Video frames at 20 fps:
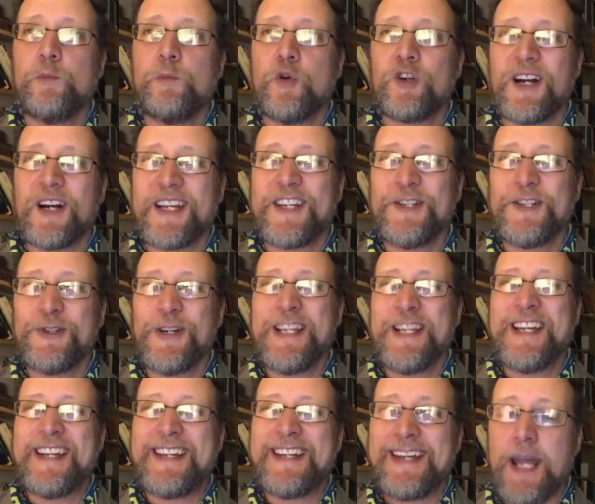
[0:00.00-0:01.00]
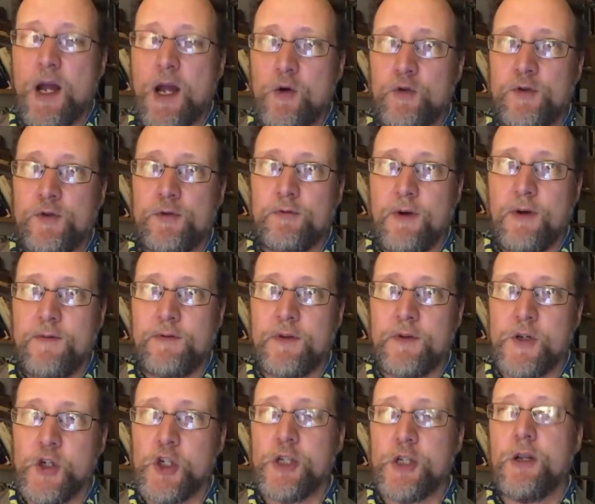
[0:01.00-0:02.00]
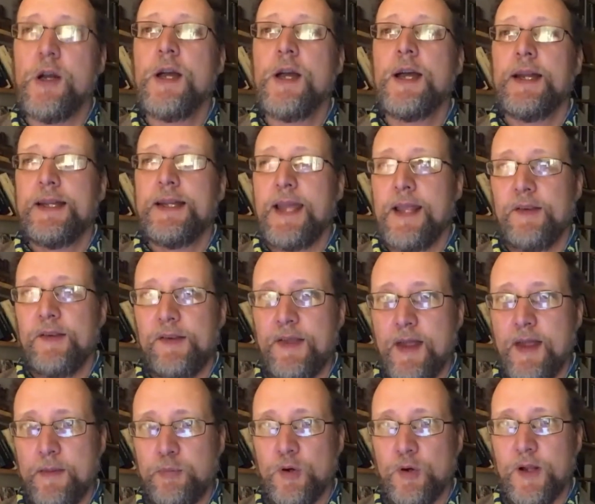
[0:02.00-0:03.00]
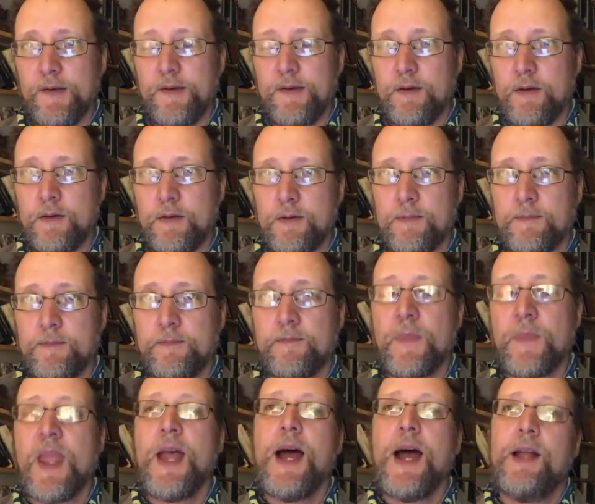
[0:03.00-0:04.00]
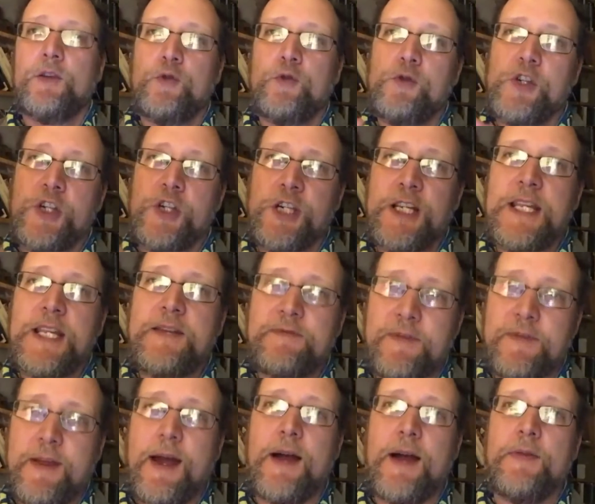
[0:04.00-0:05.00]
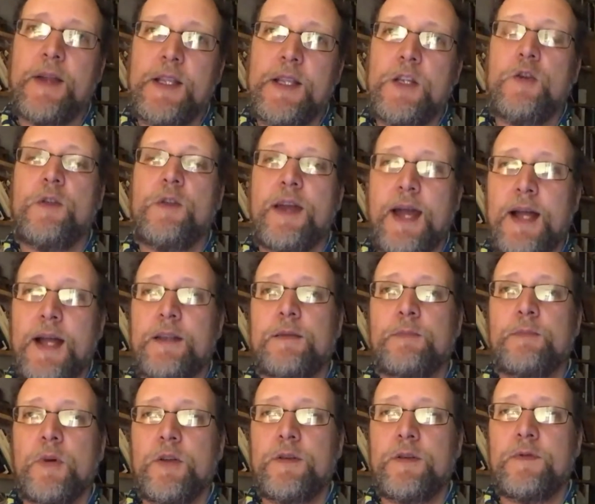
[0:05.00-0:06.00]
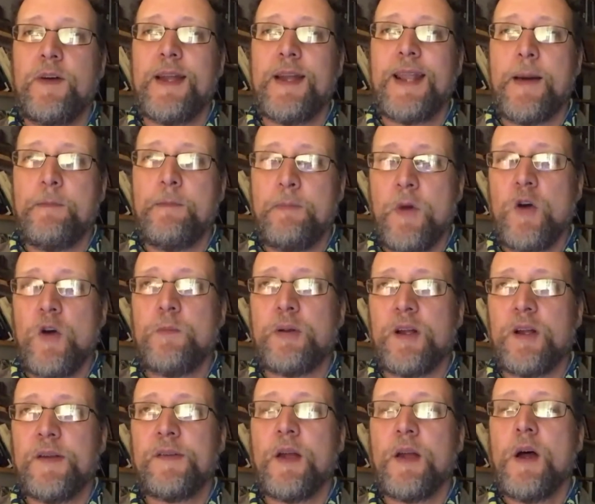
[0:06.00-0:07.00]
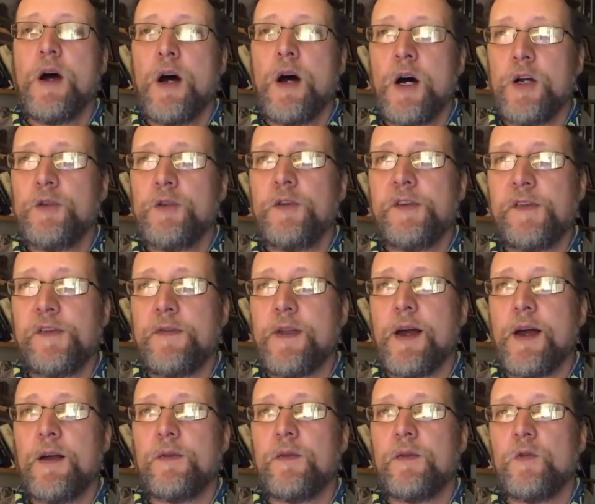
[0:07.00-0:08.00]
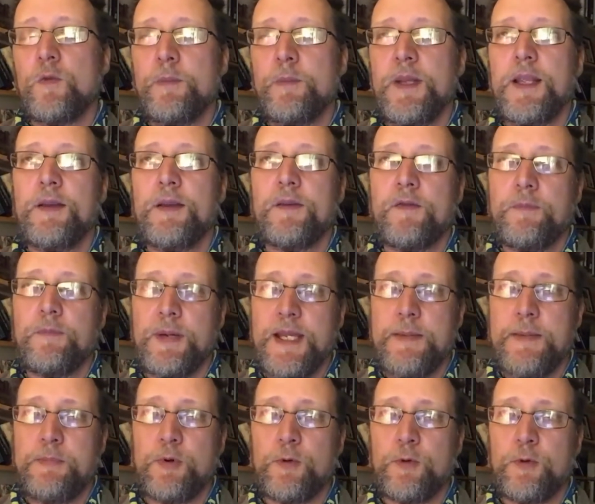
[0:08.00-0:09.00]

accurately, a counter-revolution against their present. And to achieve that, they knew they had to motivate and mobilize hundreds of thousands or millions of people.